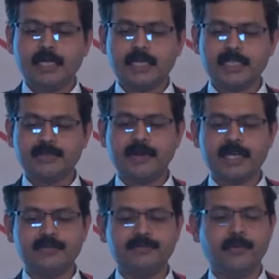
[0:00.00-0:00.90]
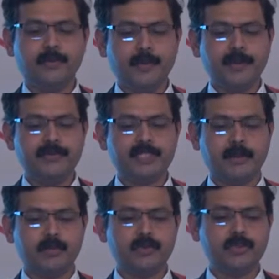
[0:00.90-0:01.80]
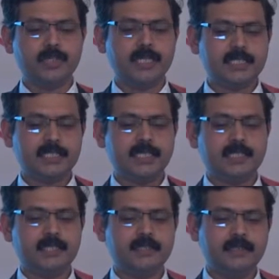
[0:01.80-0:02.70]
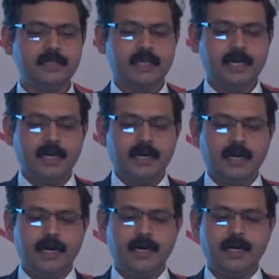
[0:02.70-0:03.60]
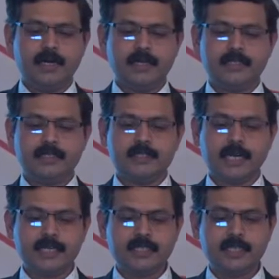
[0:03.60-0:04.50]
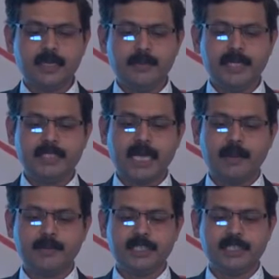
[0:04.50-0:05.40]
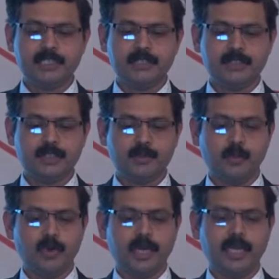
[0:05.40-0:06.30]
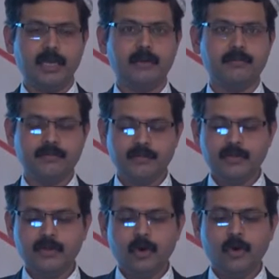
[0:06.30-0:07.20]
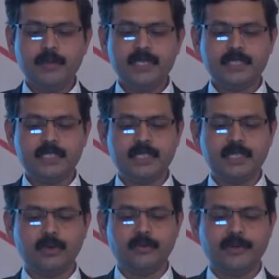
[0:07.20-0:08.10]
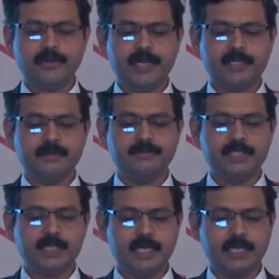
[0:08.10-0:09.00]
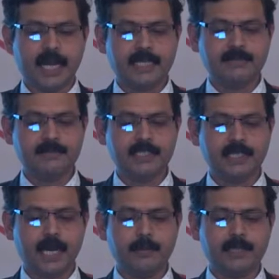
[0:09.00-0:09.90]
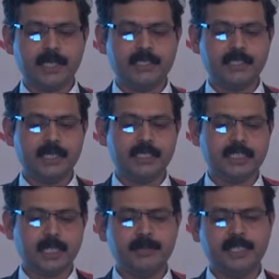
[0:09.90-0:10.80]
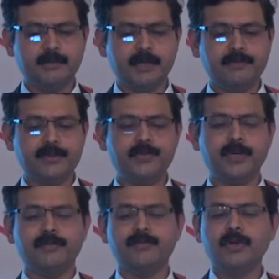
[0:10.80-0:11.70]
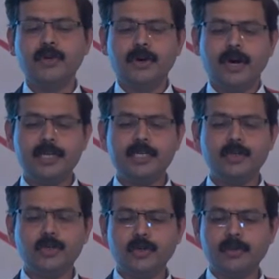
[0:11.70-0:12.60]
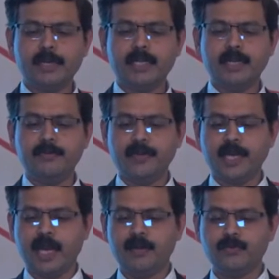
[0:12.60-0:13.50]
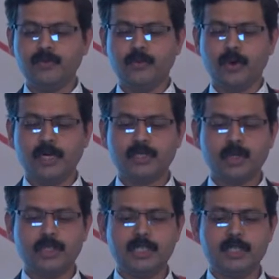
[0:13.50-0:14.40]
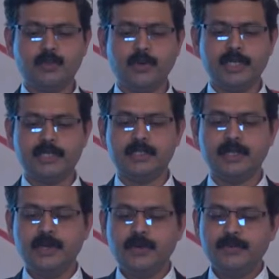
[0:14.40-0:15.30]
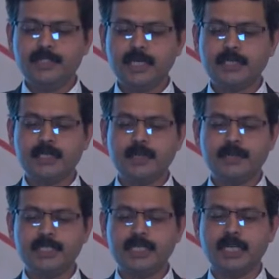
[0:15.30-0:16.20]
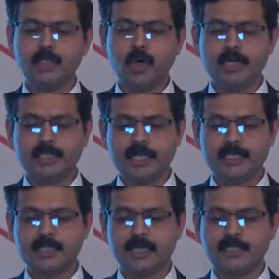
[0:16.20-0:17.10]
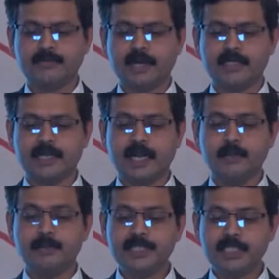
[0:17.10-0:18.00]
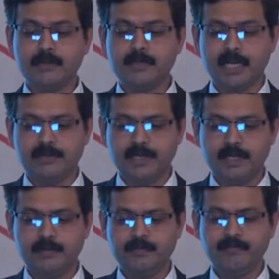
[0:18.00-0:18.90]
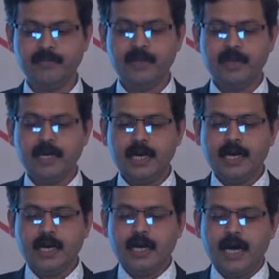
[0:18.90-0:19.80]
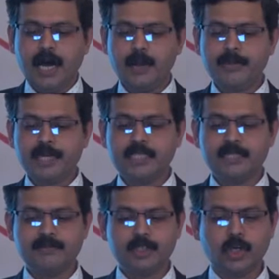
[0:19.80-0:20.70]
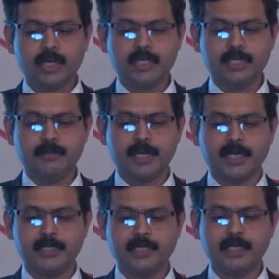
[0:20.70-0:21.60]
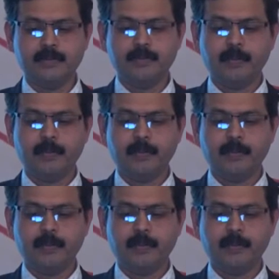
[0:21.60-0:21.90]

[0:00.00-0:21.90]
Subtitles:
risk factor for women, which I am going to illustrate here. Traditional being diabetes, smoking, obesity and overweight, physical inactivity, hypertension and dyslipidemia, which we have already know, but then we have to focus on these points, which are the emerging and non-traditional risk factor, like preterm delivery, hypertensive disorder in pregnancy,